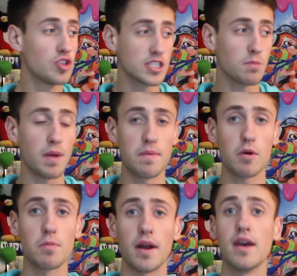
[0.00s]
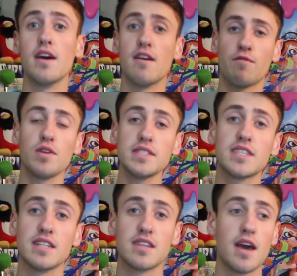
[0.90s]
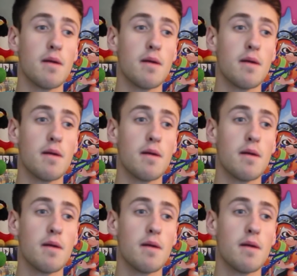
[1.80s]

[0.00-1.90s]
just to play Pokemon. For instance,